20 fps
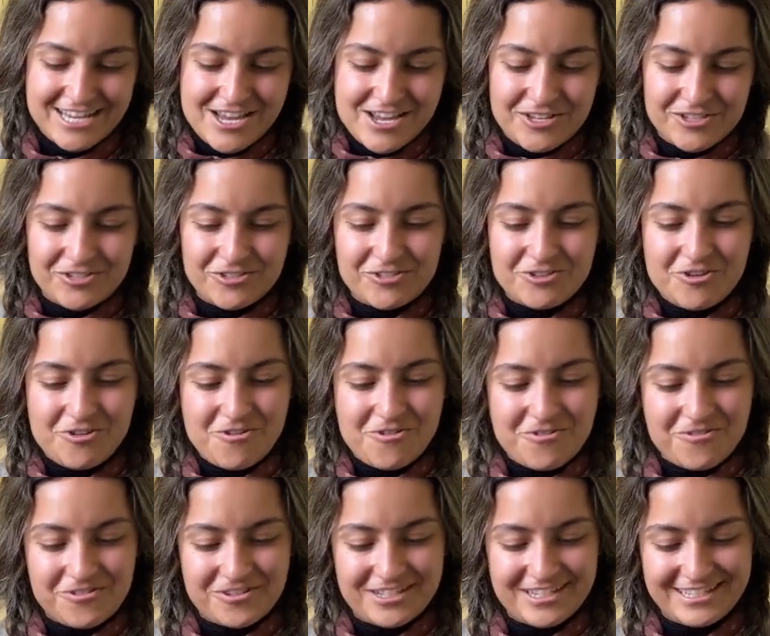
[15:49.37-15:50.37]
So
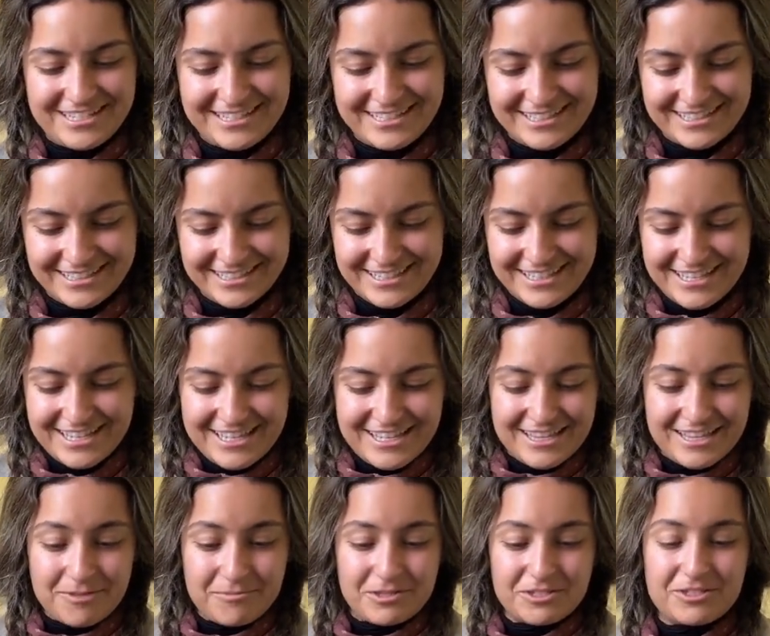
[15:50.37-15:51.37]

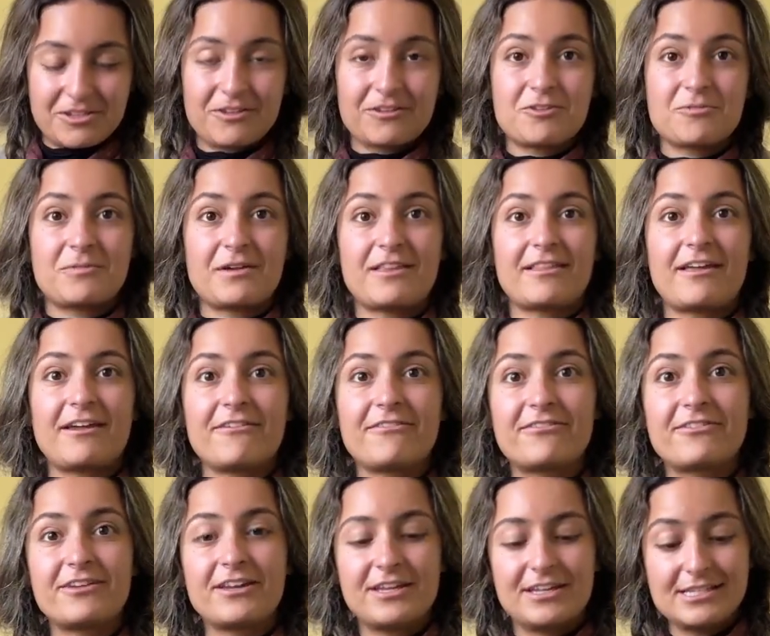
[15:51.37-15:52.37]
let me tell you my
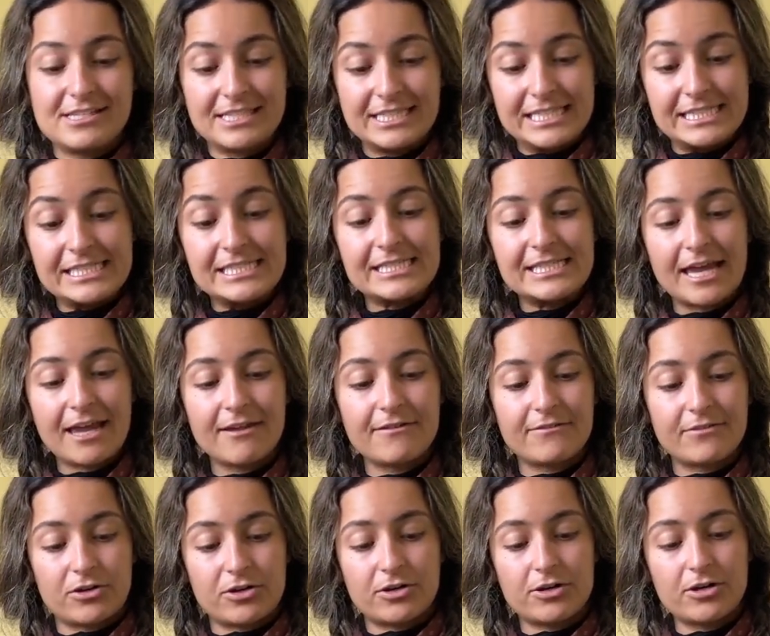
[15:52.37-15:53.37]

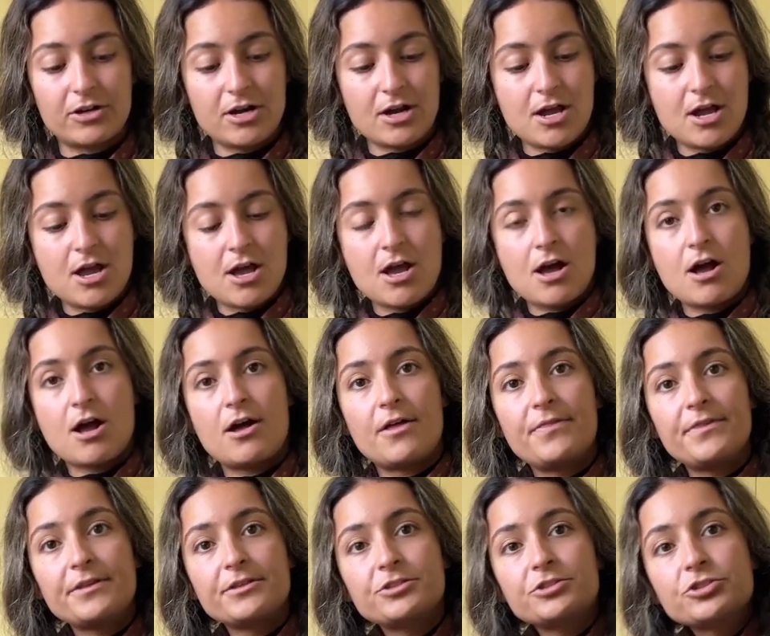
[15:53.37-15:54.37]
lifesaver on
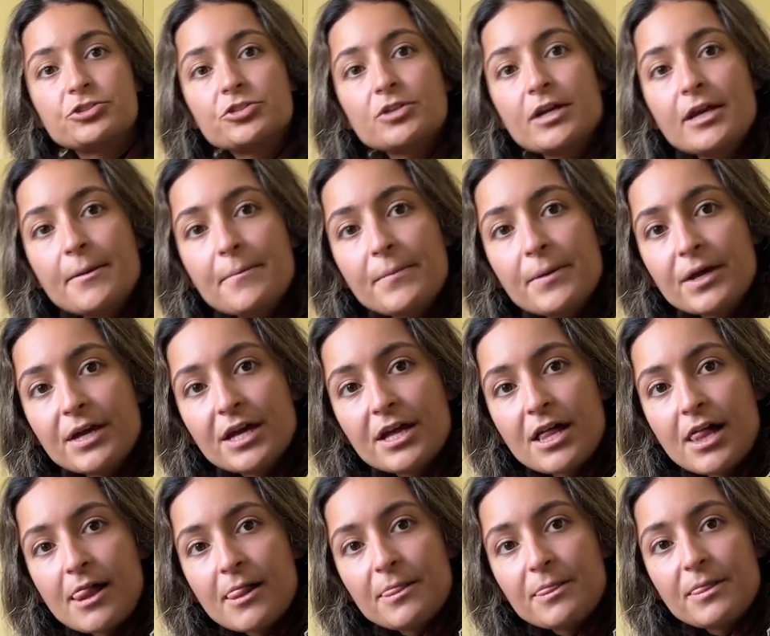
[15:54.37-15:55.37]
this trip:
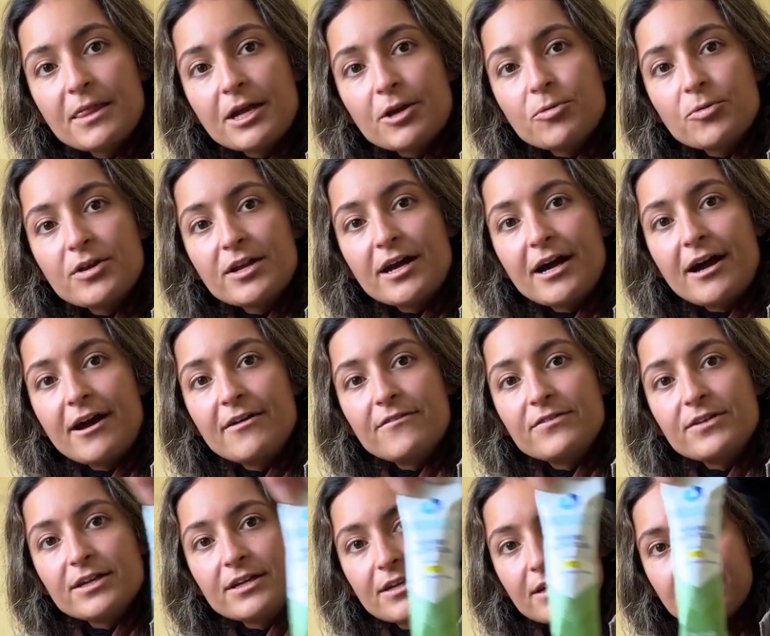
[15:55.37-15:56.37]
liquid
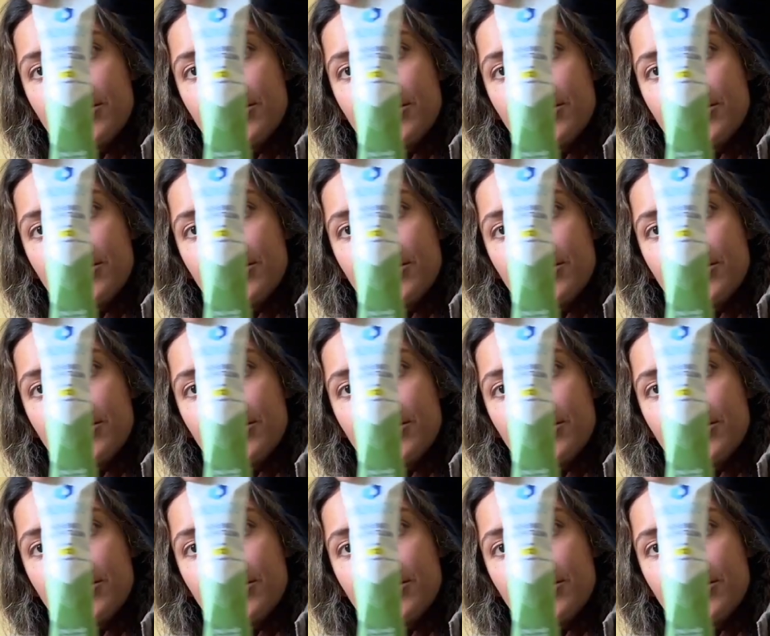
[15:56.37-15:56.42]
IV.